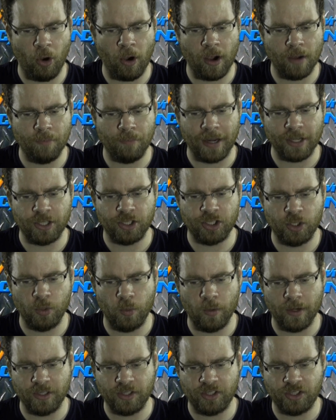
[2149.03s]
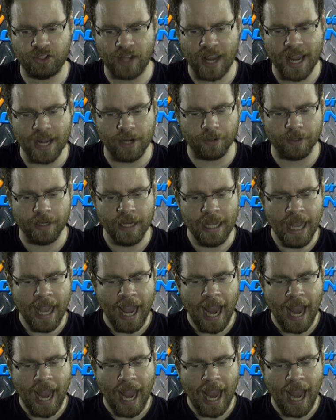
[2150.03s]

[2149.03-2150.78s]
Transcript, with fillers: art by Stuart Sager.